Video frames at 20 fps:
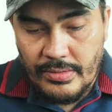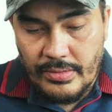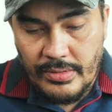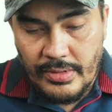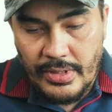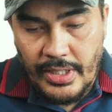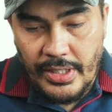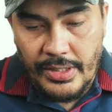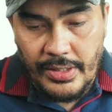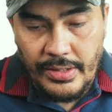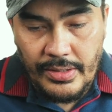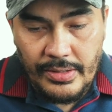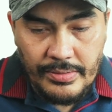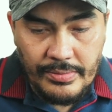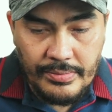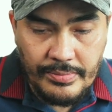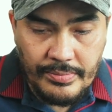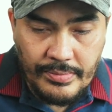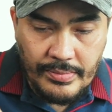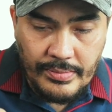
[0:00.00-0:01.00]
Okay.
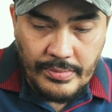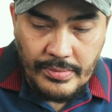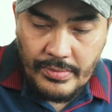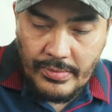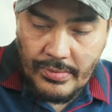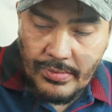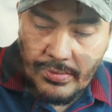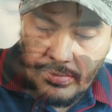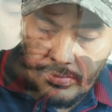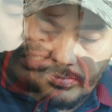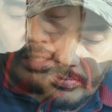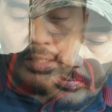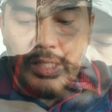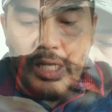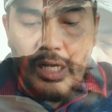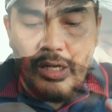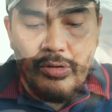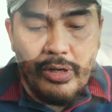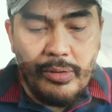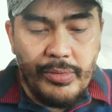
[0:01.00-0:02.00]

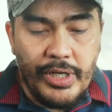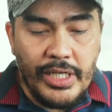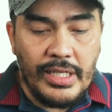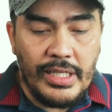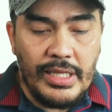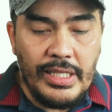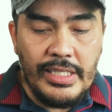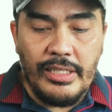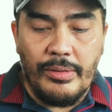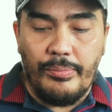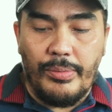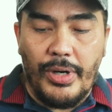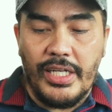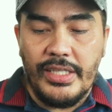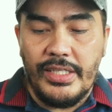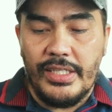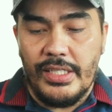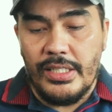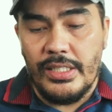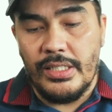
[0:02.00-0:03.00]
Now I'm gonna clean the
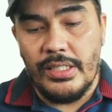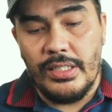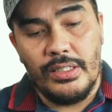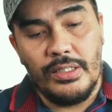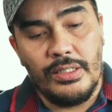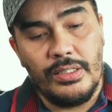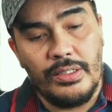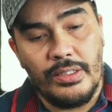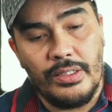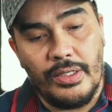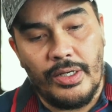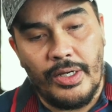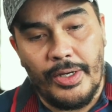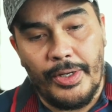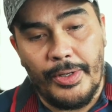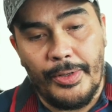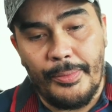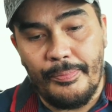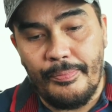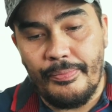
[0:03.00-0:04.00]
body.
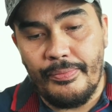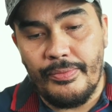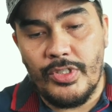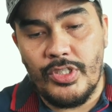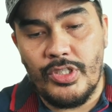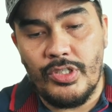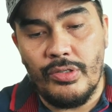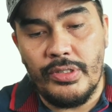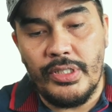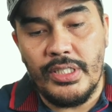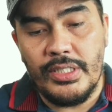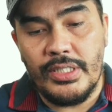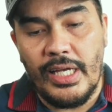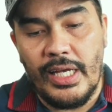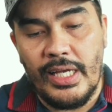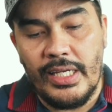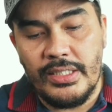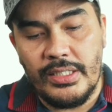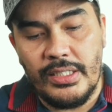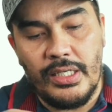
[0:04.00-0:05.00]
So this
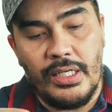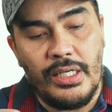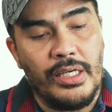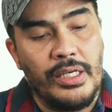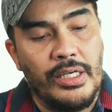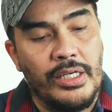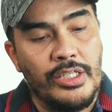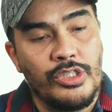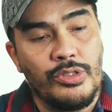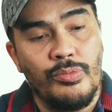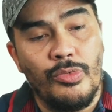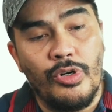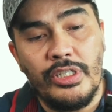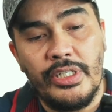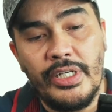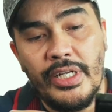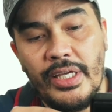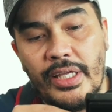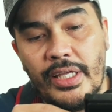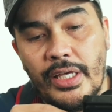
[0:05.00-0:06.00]
has a small
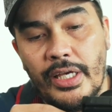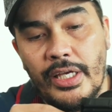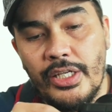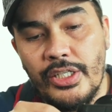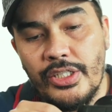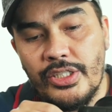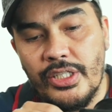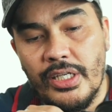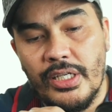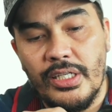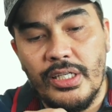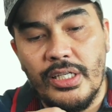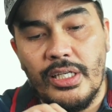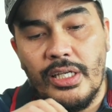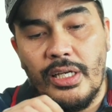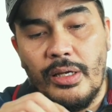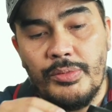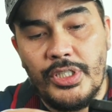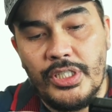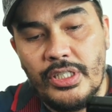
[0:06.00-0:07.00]
rig cage.
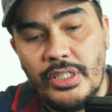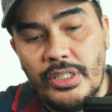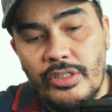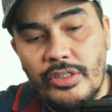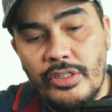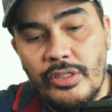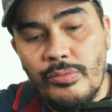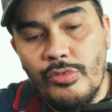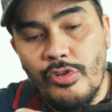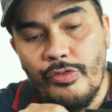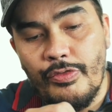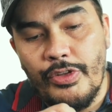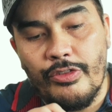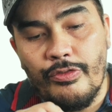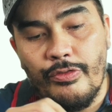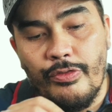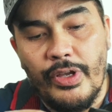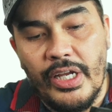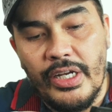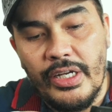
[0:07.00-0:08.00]
I'm just gonna remove it
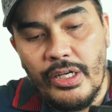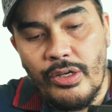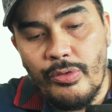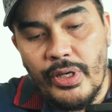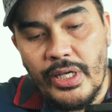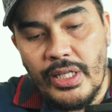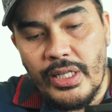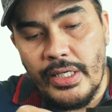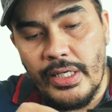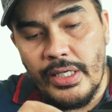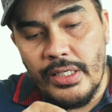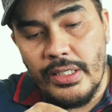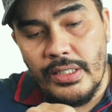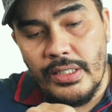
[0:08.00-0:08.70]
very quickly,